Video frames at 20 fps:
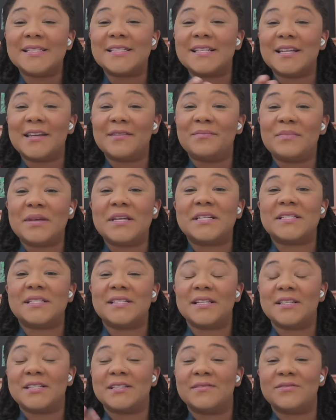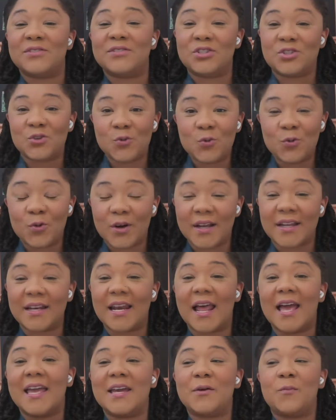to give me a sense of joy.
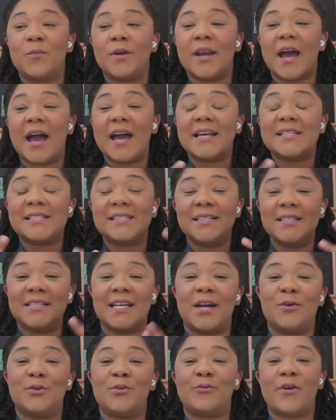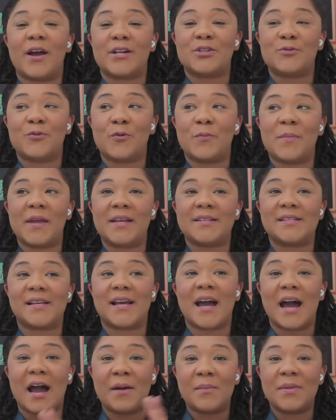Like when I sit down to watch a
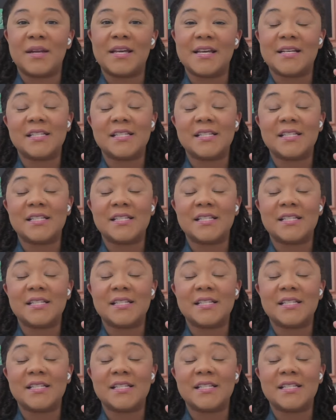romantic comedy,